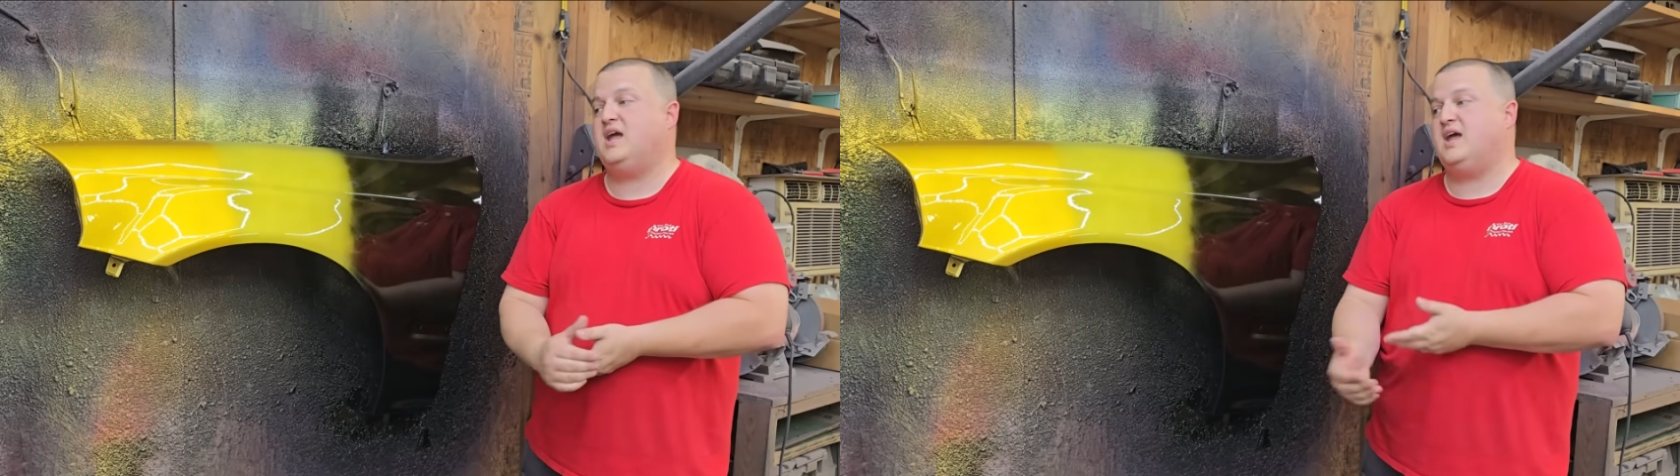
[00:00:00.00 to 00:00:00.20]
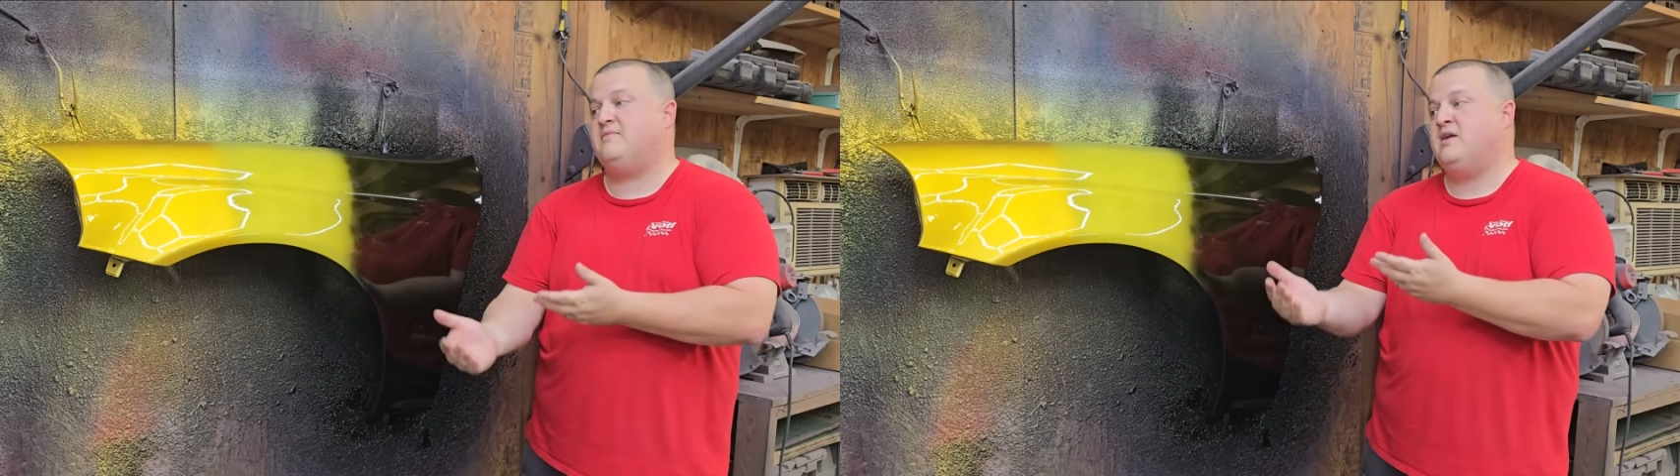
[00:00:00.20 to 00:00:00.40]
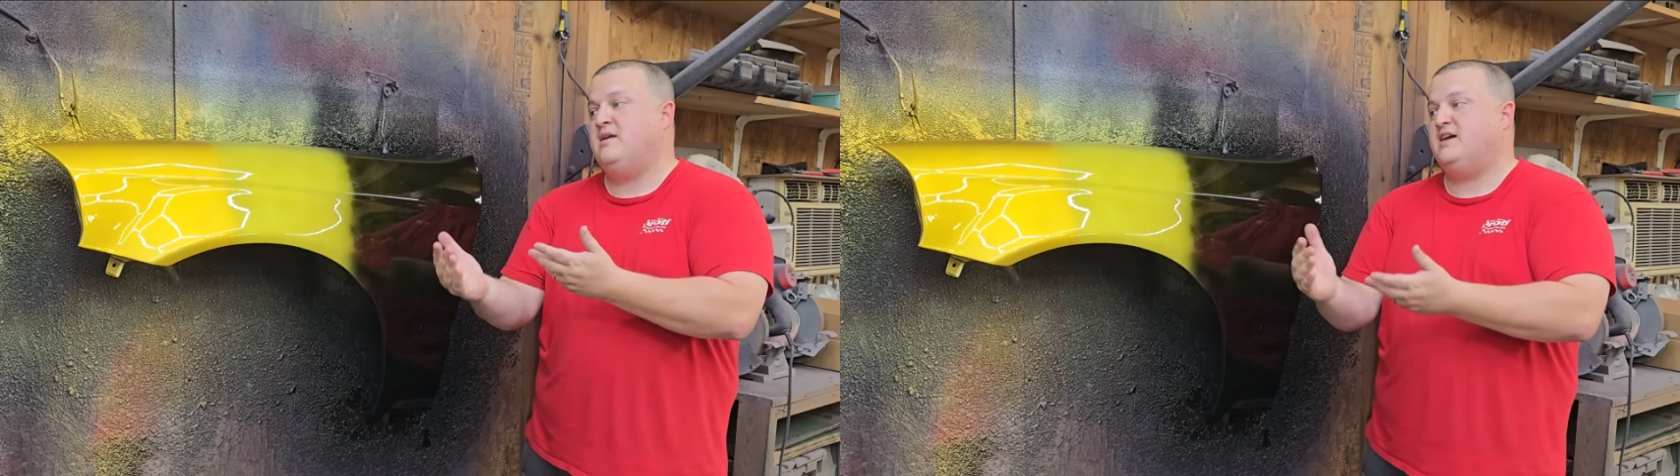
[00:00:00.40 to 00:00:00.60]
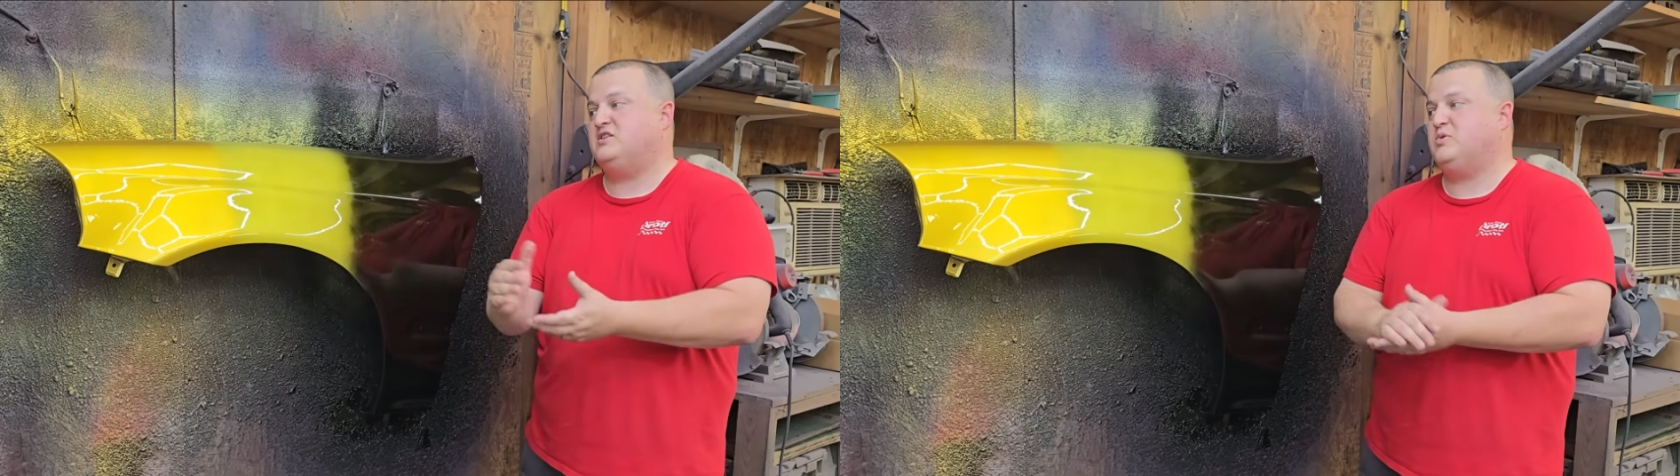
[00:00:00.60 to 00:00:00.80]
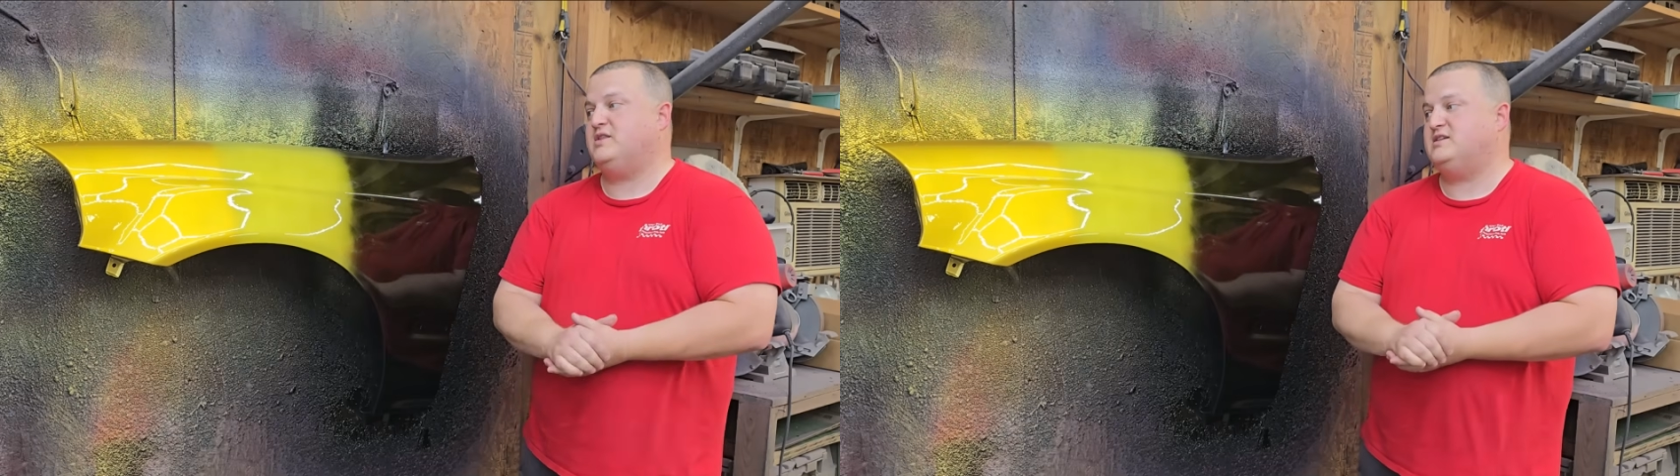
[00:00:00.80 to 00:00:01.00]
and
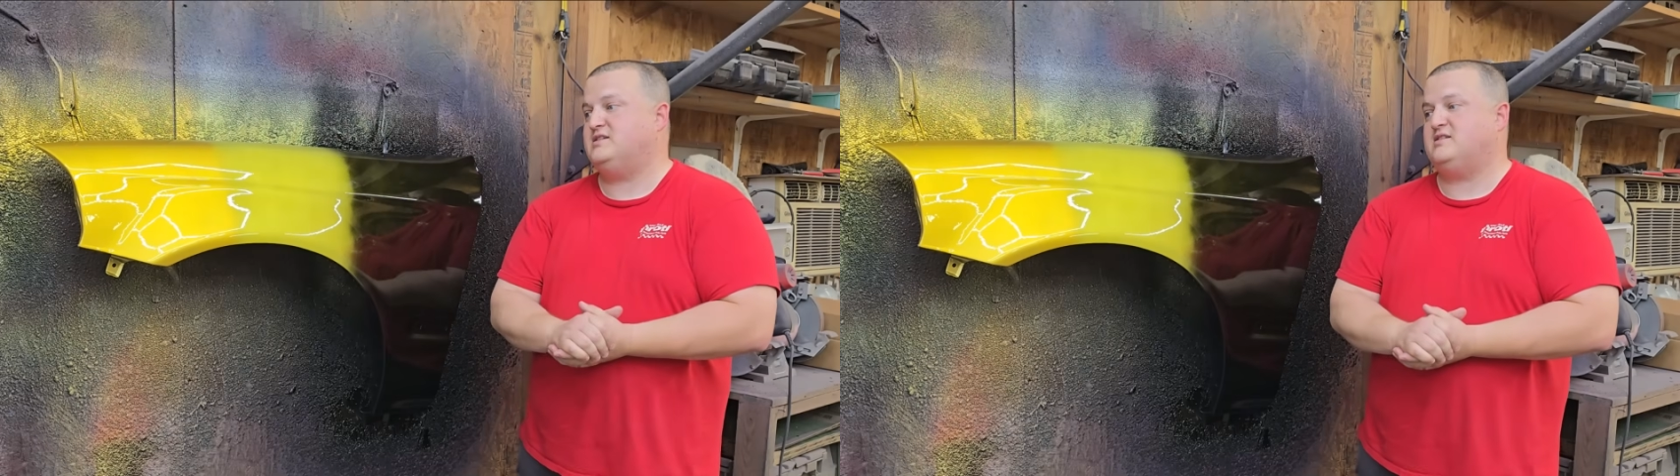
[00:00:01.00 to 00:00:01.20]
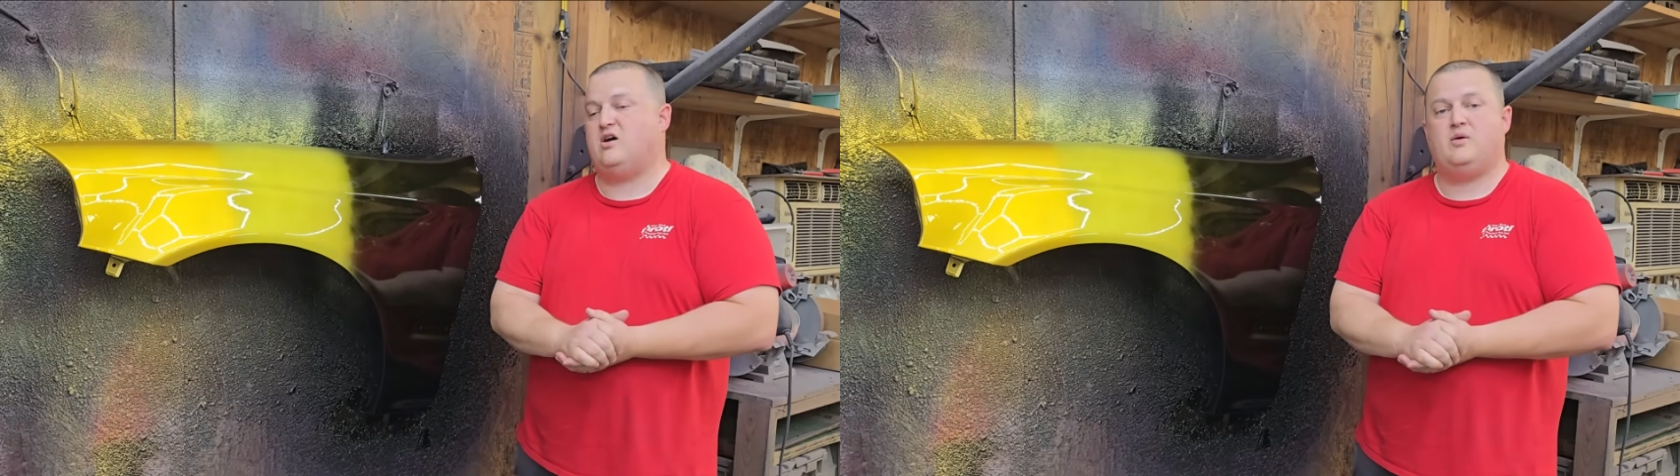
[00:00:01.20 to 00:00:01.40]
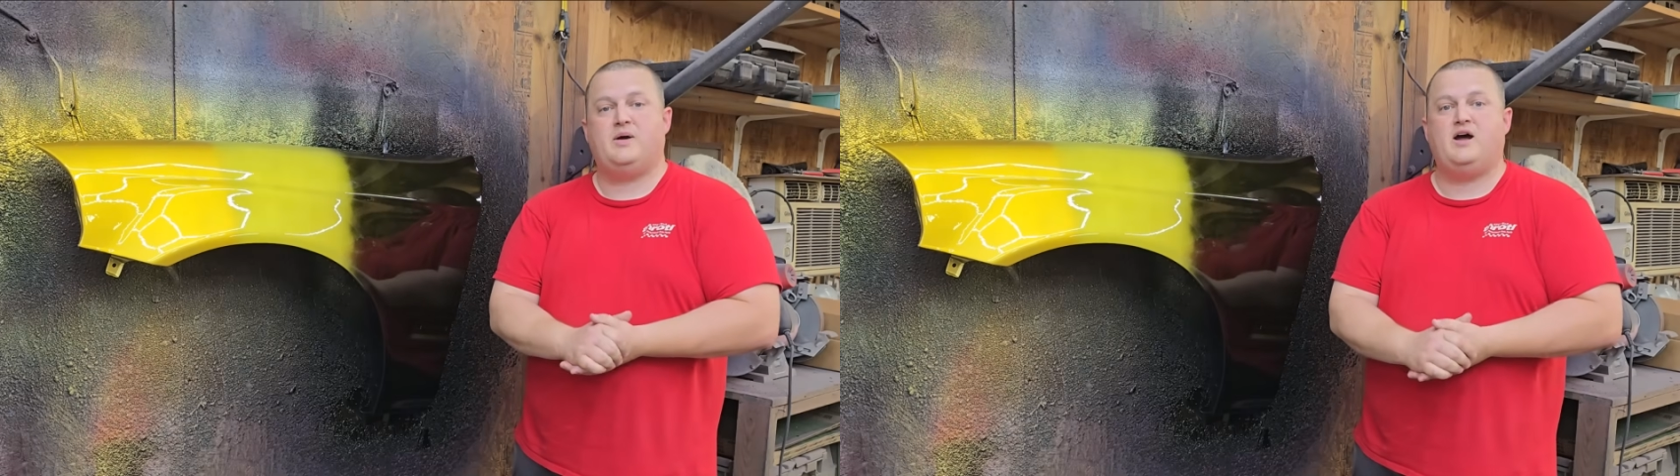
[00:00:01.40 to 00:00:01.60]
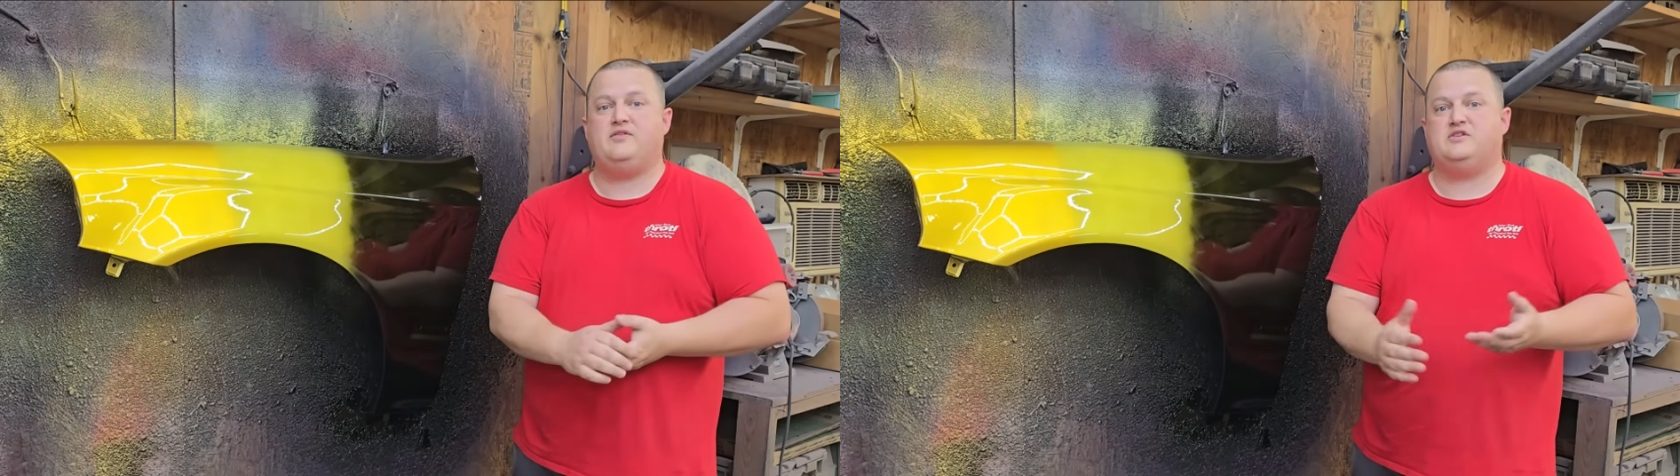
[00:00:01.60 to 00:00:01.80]
that's what this is all about.